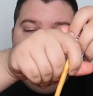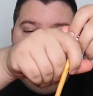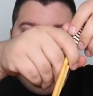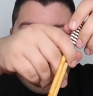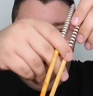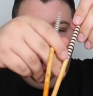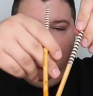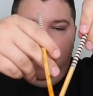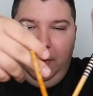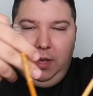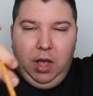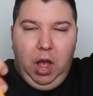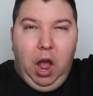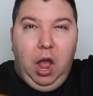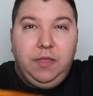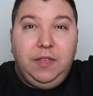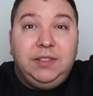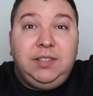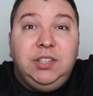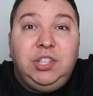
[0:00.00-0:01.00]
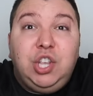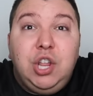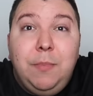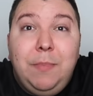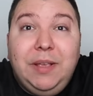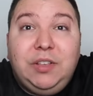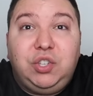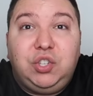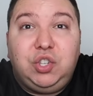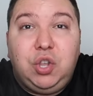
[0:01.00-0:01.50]
Oh my god. This is going
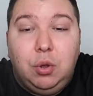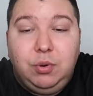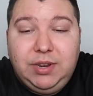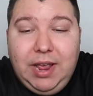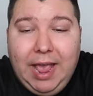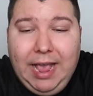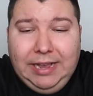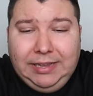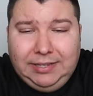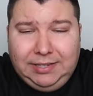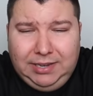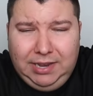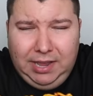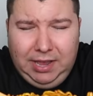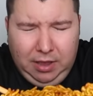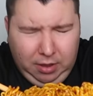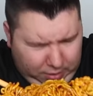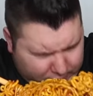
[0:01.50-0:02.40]
to be so tasty.